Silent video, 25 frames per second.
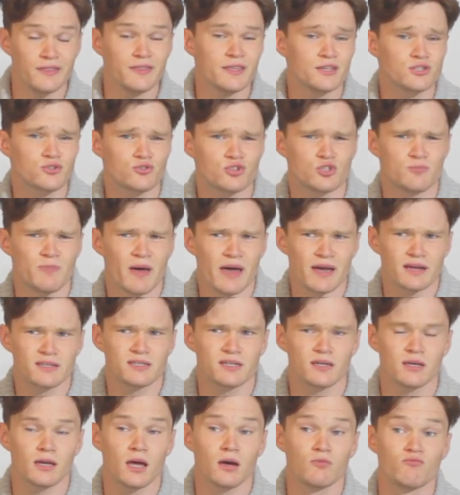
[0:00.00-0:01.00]
in this
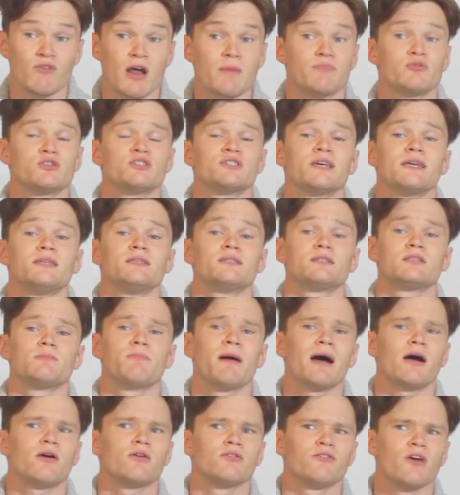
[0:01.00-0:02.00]
respect, represents the
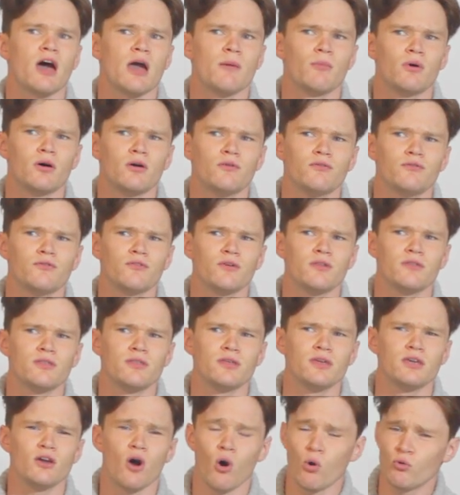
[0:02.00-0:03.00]
paradigm of
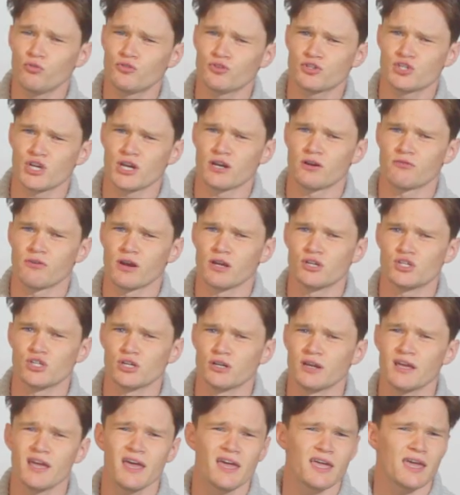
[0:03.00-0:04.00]
the older
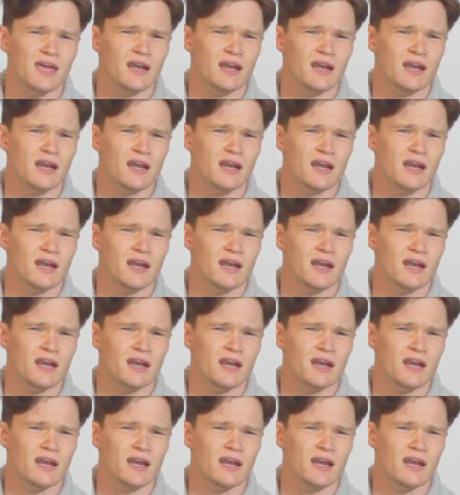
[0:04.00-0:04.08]
generation